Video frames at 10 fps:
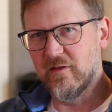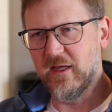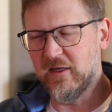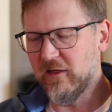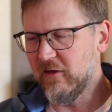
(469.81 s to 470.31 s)

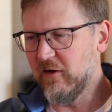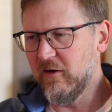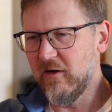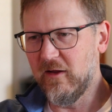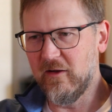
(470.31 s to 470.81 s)
landing
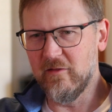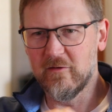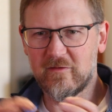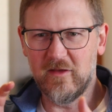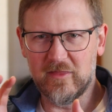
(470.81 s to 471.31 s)
gear. And it
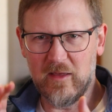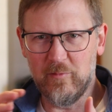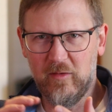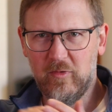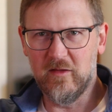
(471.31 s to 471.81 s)
looks like that
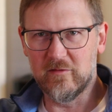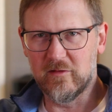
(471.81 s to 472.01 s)
may be